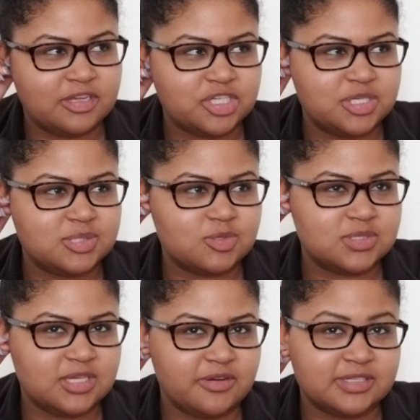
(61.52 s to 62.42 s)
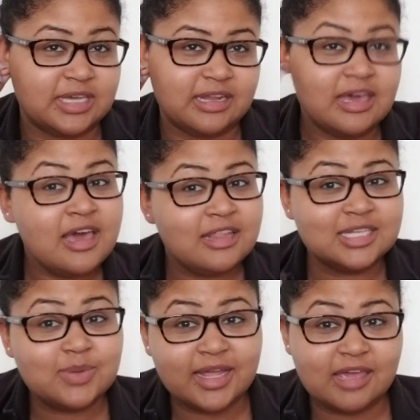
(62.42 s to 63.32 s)
issues, which was irritating,
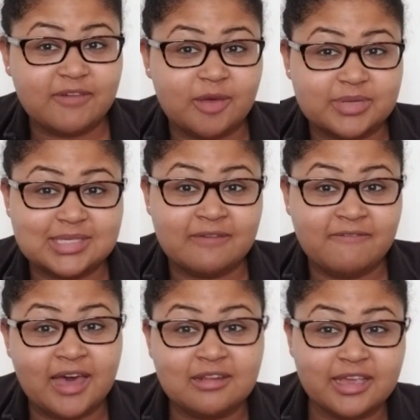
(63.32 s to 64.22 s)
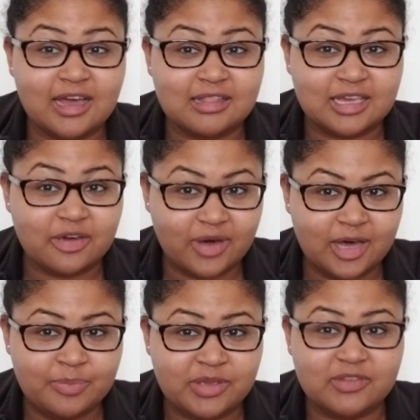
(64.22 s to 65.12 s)
that's why I gave up because I finally got Leo
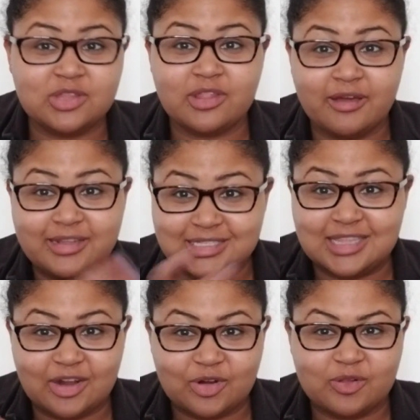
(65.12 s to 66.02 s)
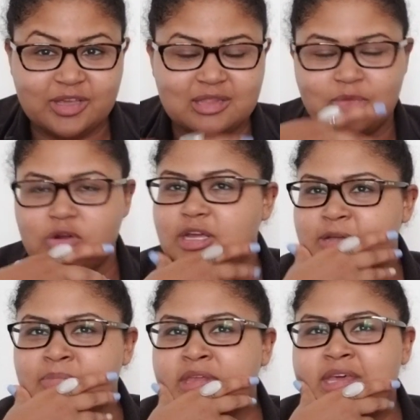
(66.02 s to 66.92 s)
up, even though I did that early in the
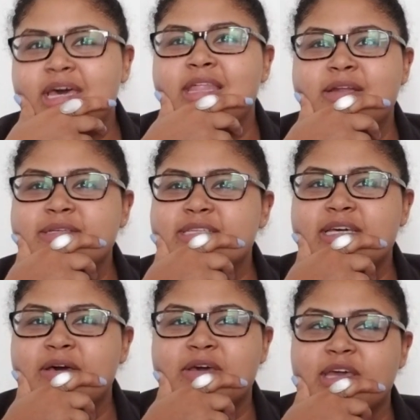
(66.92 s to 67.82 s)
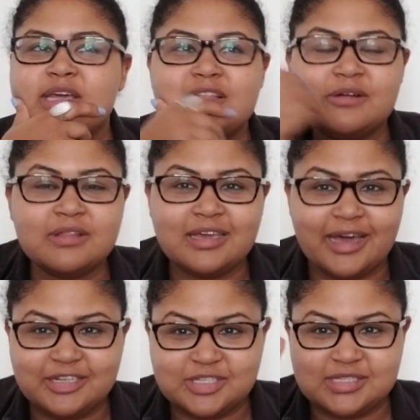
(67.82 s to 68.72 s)
morning. And then I was like, okay, clearly
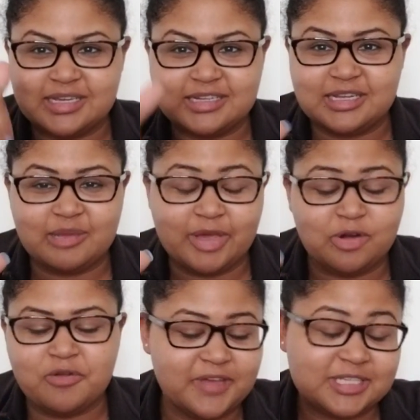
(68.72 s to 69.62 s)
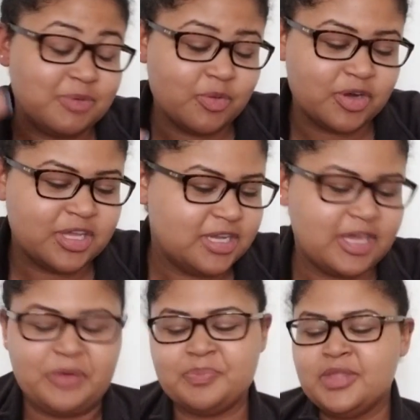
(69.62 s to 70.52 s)
I just need to get my internet fixed, but we're good to
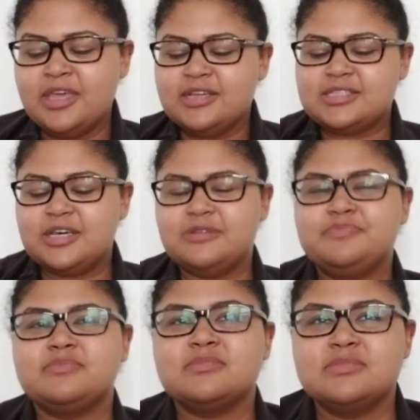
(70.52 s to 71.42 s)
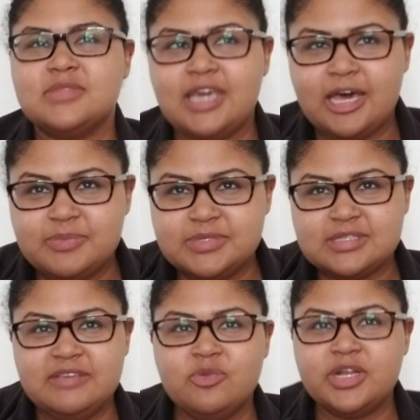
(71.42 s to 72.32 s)
go. So caps,
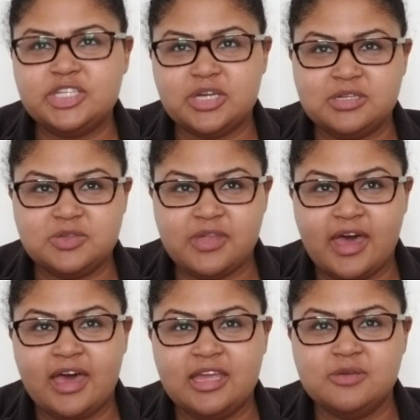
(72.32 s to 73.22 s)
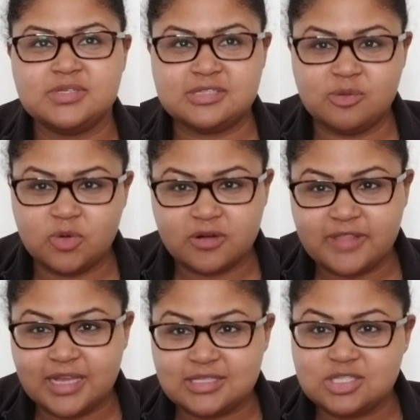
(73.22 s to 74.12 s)
even when I tried to do that, it was still more of
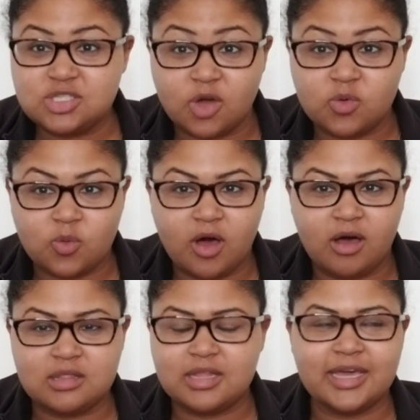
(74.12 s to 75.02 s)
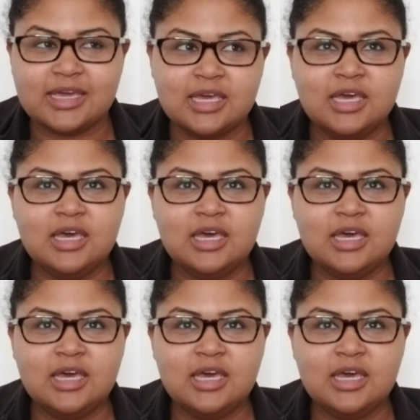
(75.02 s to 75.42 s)
that stone wall. Like,